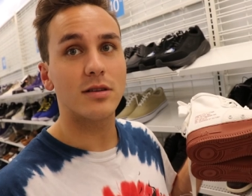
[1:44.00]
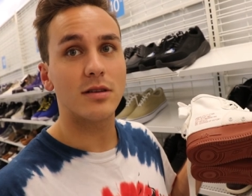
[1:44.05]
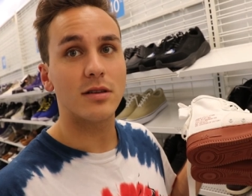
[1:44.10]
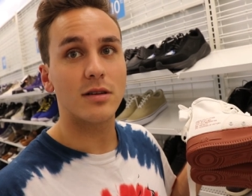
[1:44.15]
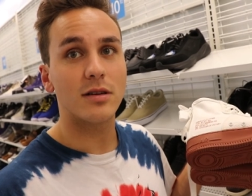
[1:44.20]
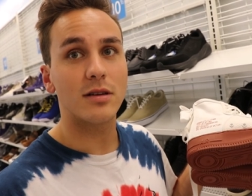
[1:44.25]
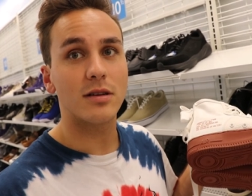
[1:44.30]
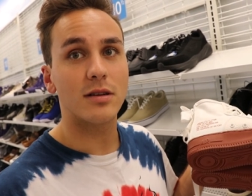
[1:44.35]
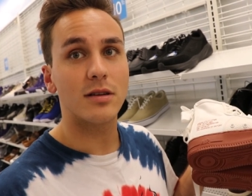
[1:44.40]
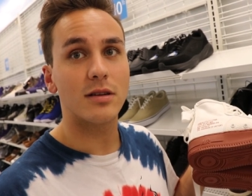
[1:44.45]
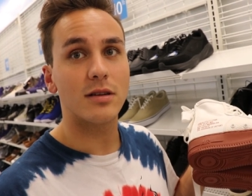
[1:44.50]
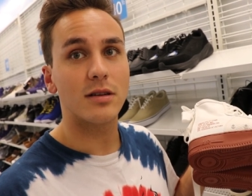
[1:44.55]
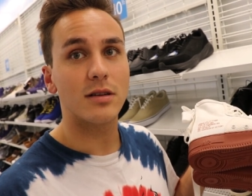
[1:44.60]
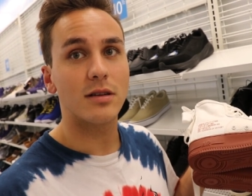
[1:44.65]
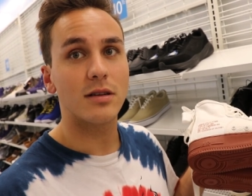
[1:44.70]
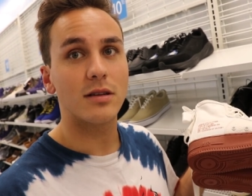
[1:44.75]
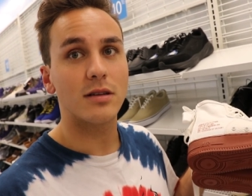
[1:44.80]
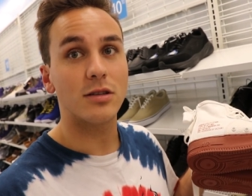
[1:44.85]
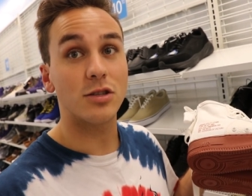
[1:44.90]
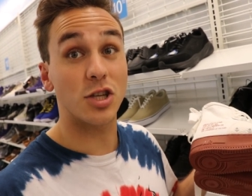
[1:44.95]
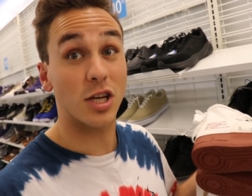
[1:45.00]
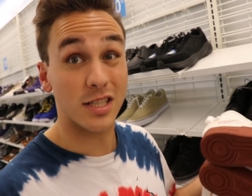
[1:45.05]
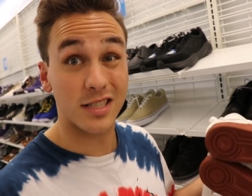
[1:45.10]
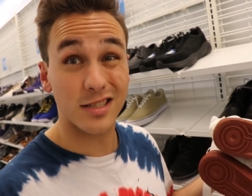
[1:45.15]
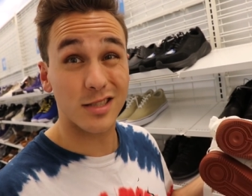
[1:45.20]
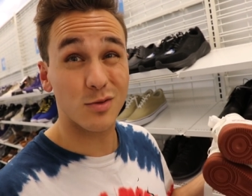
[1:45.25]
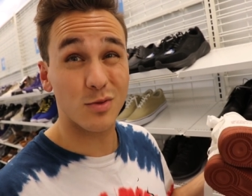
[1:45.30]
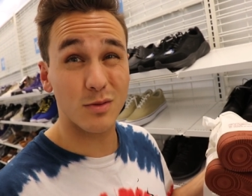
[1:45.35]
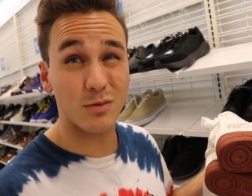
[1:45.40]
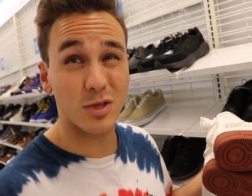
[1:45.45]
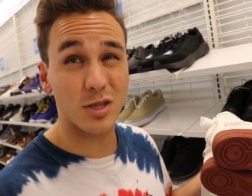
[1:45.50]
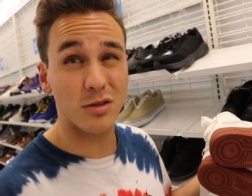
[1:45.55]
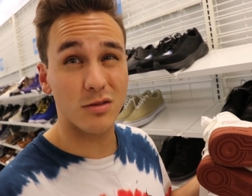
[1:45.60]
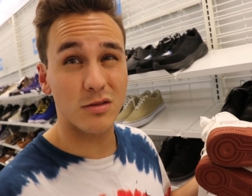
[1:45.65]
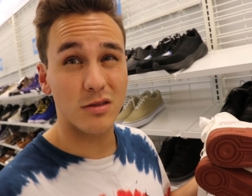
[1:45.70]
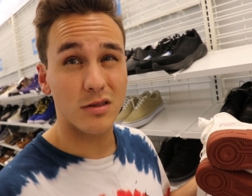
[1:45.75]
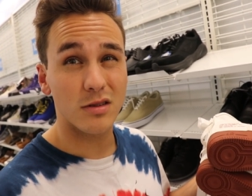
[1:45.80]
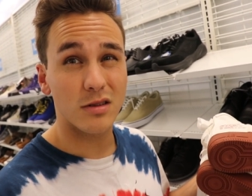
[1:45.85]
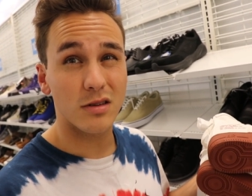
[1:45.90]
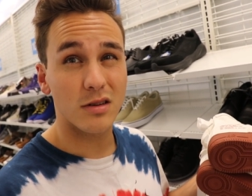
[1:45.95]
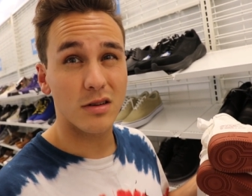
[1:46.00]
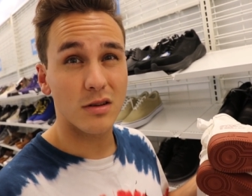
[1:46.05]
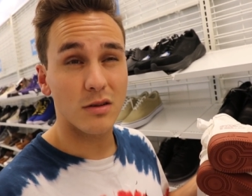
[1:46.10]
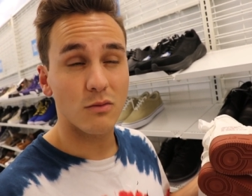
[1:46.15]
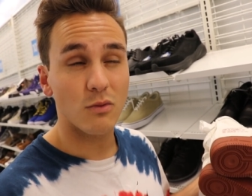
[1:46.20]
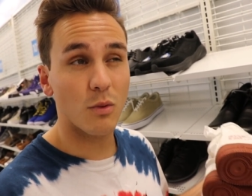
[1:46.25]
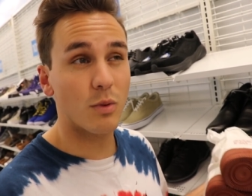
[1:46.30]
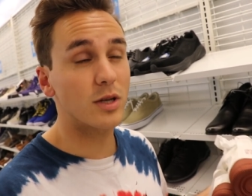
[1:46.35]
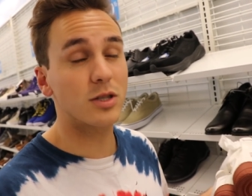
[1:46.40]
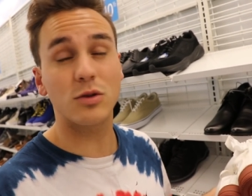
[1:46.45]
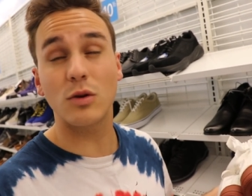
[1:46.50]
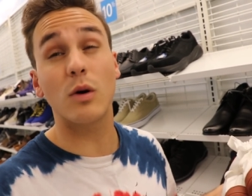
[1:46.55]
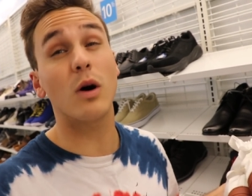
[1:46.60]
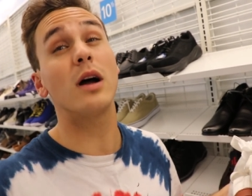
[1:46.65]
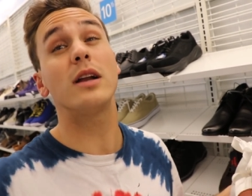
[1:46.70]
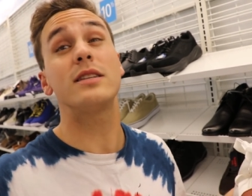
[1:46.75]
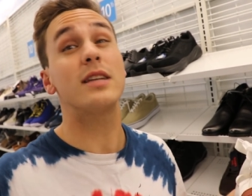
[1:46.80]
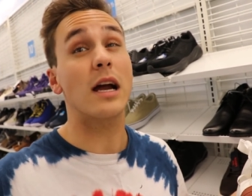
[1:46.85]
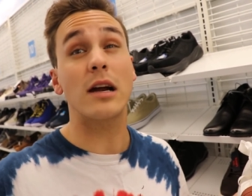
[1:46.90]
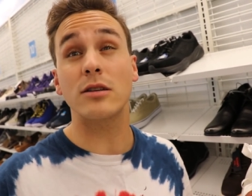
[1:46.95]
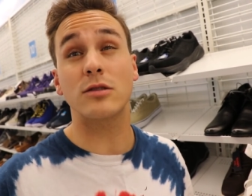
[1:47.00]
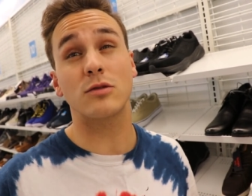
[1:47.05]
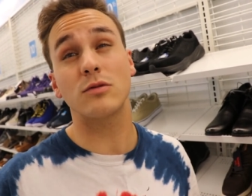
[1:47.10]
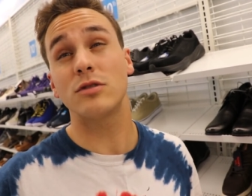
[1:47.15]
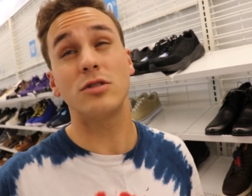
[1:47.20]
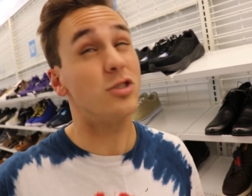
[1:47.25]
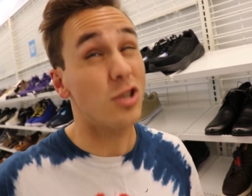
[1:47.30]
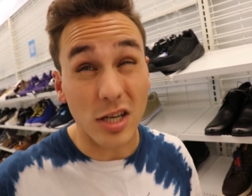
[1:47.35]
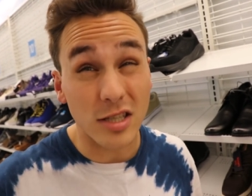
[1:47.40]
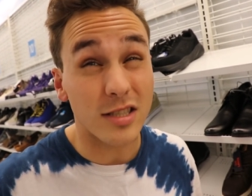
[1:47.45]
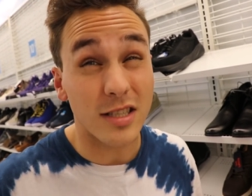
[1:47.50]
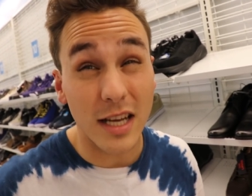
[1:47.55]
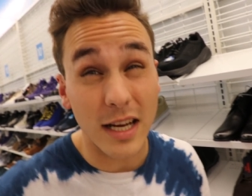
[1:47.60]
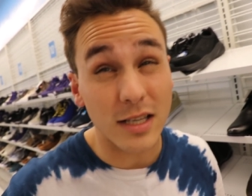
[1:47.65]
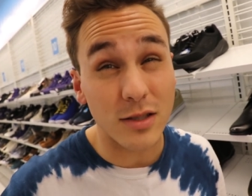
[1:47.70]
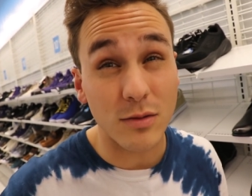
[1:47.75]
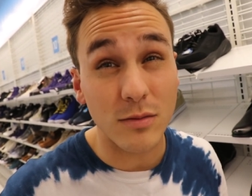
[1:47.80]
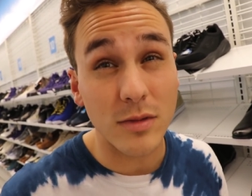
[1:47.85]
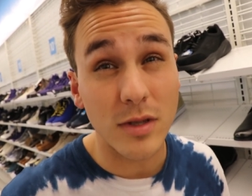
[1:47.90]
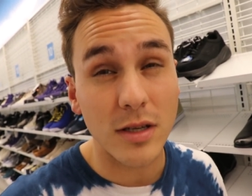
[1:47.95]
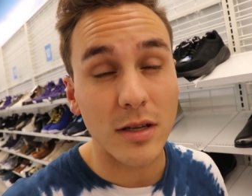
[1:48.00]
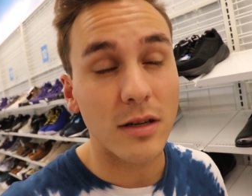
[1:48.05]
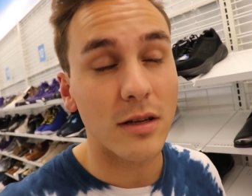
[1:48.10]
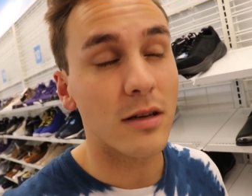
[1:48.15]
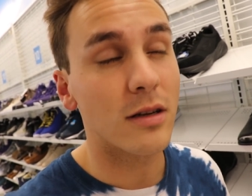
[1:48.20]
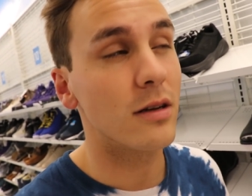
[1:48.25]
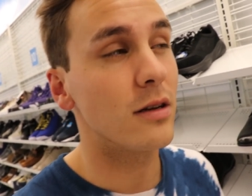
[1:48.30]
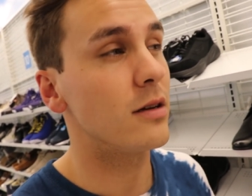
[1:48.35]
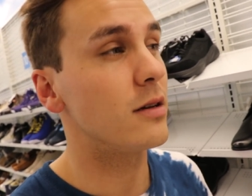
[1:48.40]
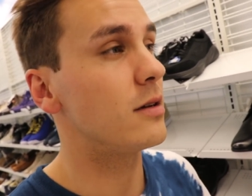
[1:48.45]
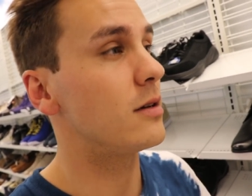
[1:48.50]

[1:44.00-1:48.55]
We're getting a swimsuit. Just a swimsuit? Yes. We went to an entire store just to get- Shh. Yes.